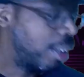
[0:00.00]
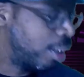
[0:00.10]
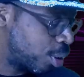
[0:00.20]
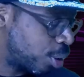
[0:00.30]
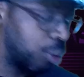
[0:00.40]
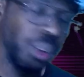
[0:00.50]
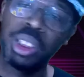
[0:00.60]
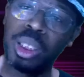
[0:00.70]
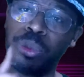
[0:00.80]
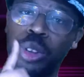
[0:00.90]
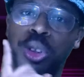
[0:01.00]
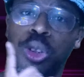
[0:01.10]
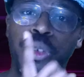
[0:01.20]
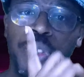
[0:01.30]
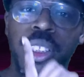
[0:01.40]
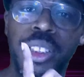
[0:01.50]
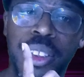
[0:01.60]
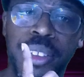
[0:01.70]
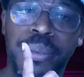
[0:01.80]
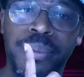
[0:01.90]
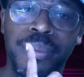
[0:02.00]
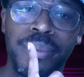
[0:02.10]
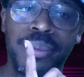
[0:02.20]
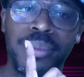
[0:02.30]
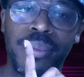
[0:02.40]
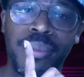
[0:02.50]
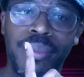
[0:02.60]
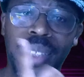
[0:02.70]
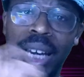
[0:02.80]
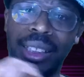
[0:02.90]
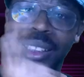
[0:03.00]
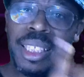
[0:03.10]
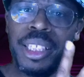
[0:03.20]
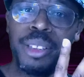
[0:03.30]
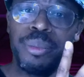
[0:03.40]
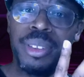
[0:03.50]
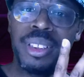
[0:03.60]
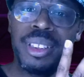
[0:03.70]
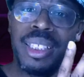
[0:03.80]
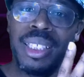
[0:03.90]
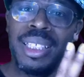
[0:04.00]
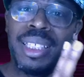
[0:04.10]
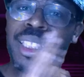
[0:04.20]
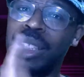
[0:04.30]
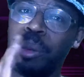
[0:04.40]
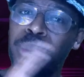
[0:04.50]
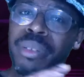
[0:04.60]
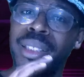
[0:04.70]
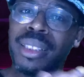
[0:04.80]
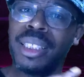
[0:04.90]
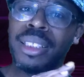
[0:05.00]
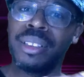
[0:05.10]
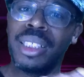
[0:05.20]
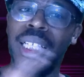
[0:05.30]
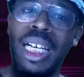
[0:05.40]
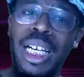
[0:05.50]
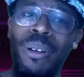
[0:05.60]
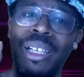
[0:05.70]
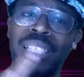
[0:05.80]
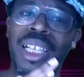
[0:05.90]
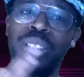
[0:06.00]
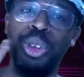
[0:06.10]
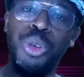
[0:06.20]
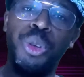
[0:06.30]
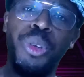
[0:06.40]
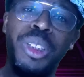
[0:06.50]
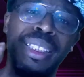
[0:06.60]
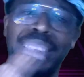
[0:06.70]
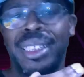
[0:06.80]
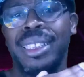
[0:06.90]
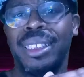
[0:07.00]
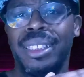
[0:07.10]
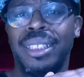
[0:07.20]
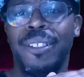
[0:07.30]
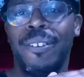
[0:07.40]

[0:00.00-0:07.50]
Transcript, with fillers: So when it comes to trophies and games, let me break down how I like to do this thing, yeah?